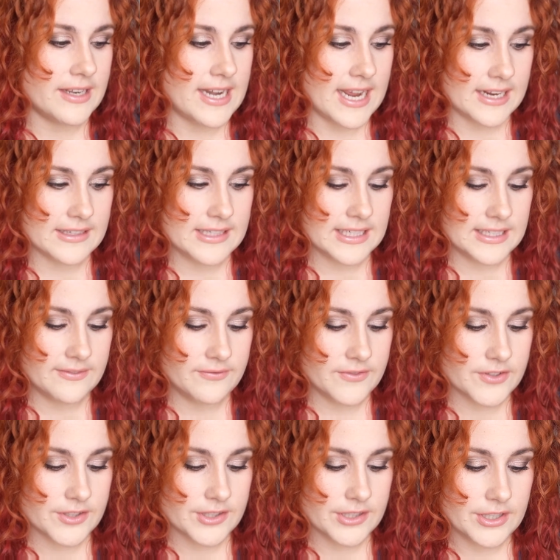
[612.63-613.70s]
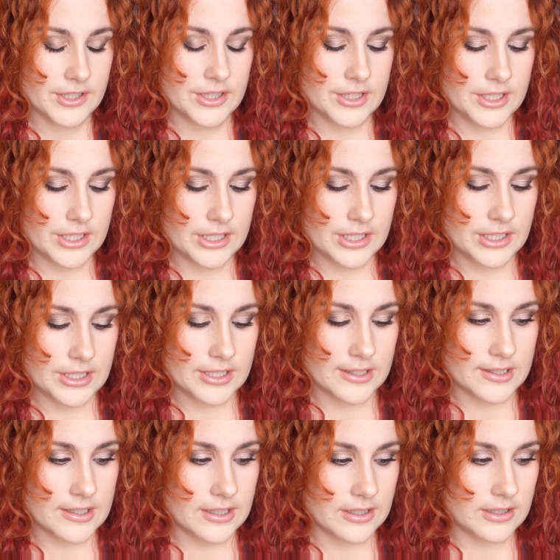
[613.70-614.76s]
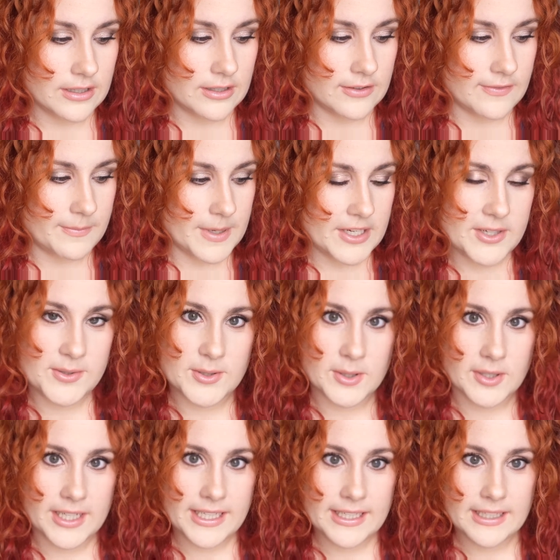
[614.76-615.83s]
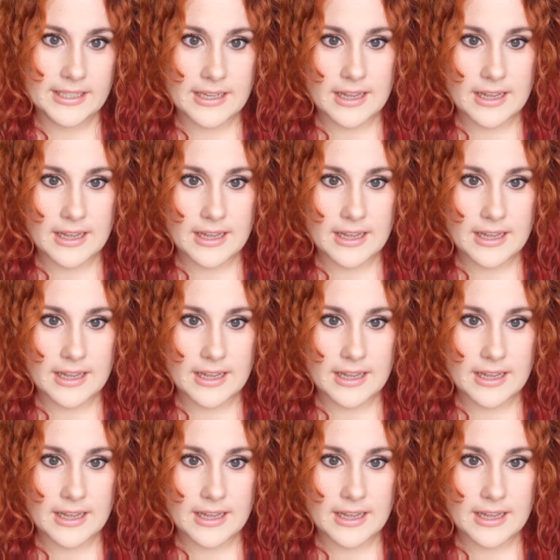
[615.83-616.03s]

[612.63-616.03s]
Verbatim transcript: negatives of my new toy.